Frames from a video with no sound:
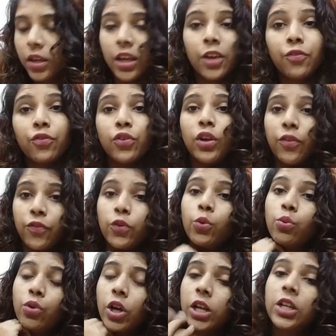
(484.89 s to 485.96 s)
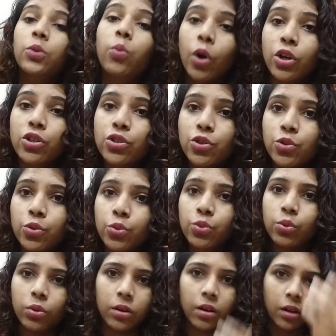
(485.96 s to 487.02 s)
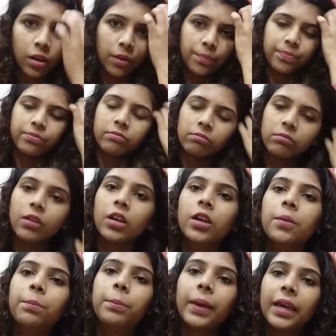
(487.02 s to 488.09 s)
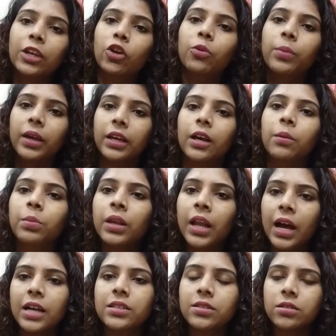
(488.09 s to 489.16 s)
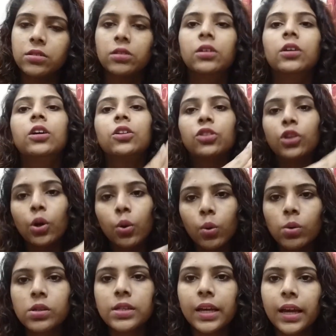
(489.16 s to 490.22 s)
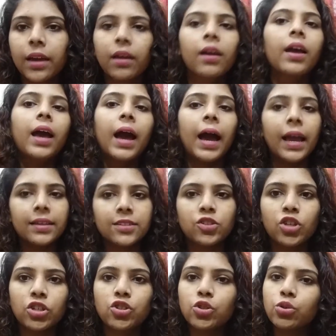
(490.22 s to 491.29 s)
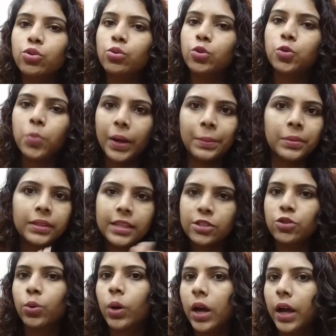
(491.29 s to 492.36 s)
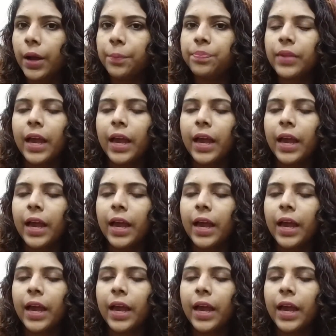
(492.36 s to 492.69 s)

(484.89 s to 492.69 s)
if you really want to make your makeup last the whole day, I suggest you use primer. There's no harm.